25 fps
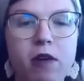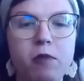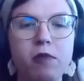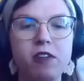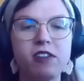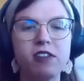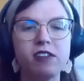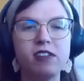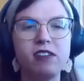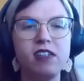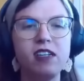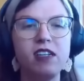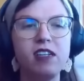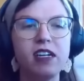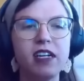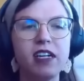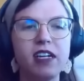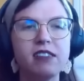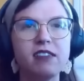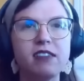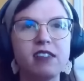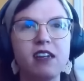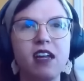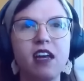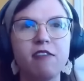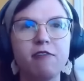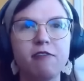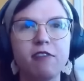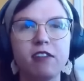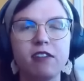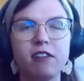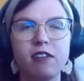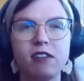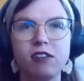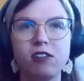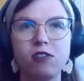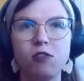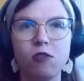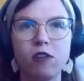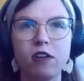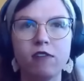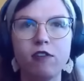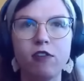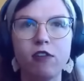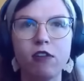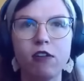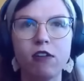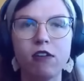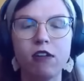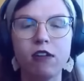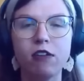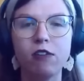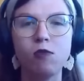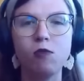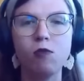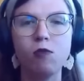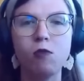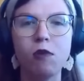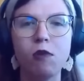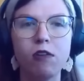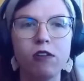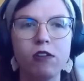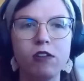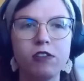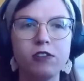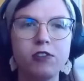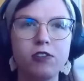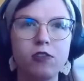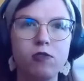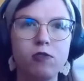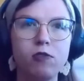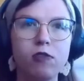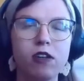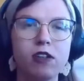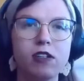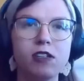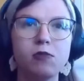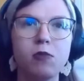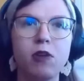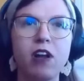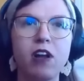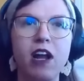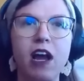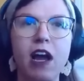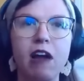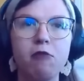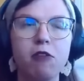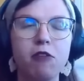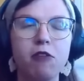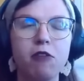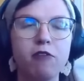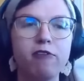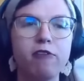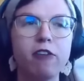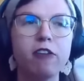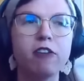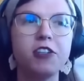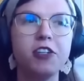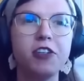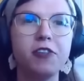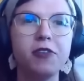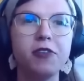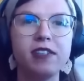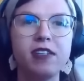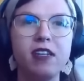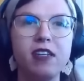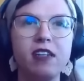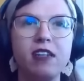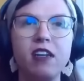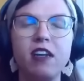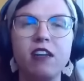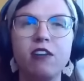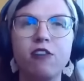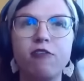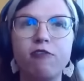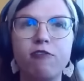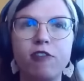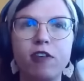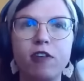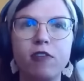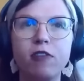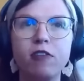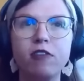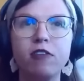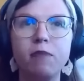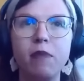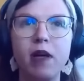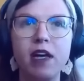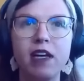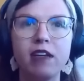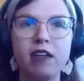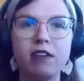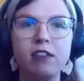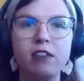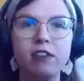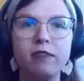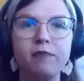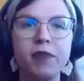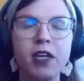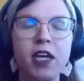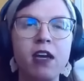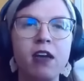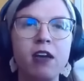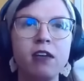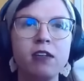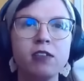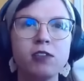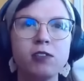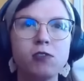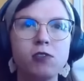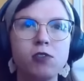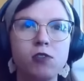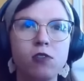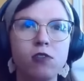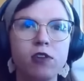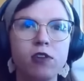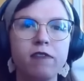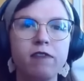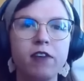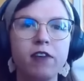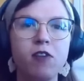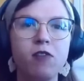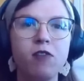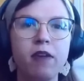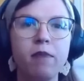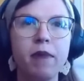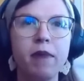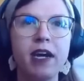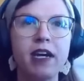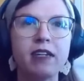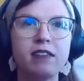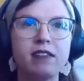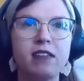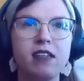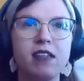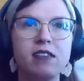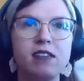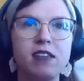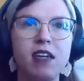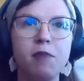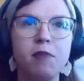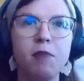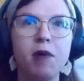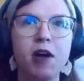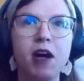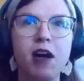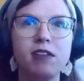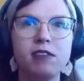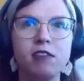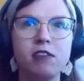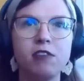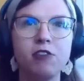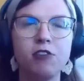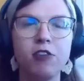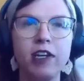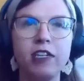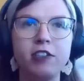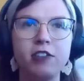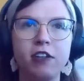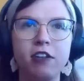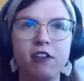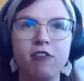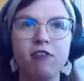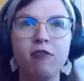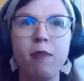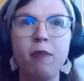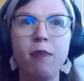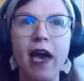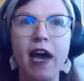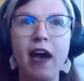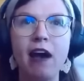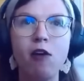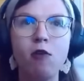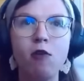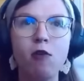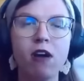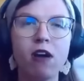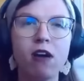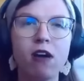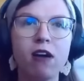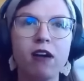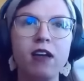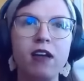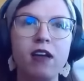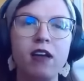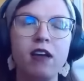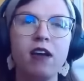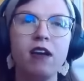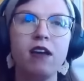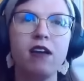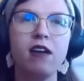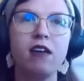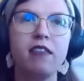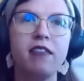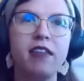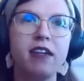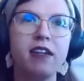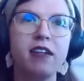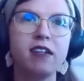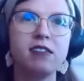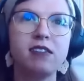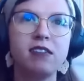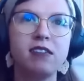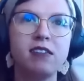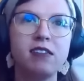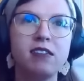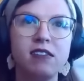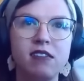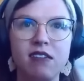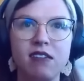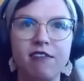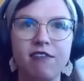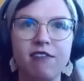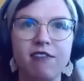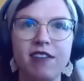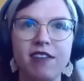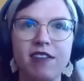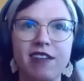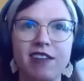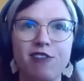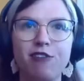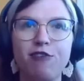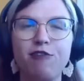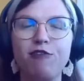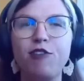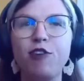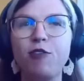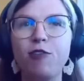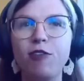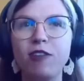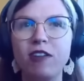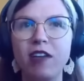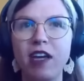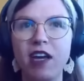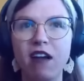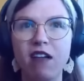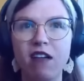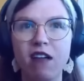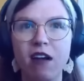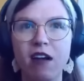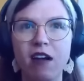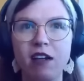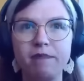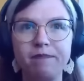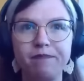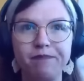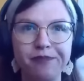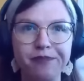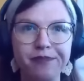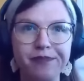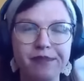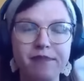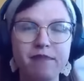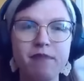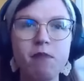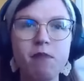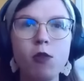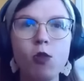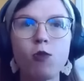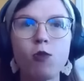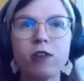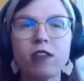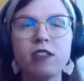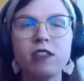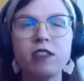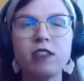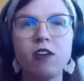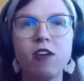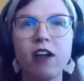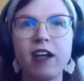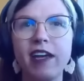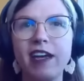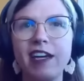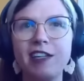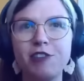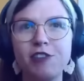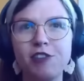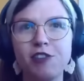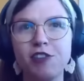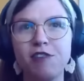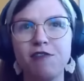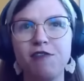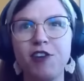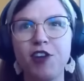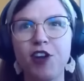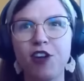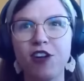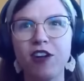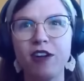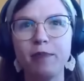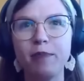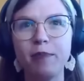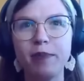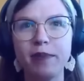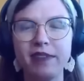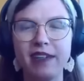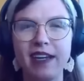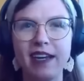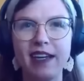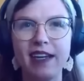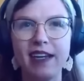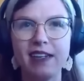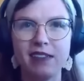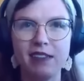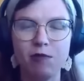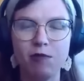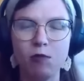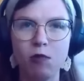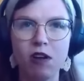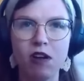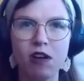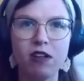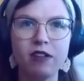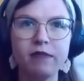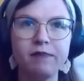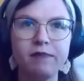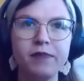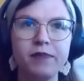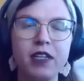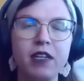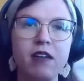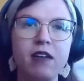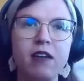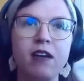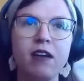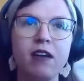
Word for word: What we're seeing is an effort to sort of herd the world towards what I would refer to as a neo-feudal model. So sort of going back to the same concentration of power uh, that existed in, in the feudal era, or the Dark Ages of Europe, as it were,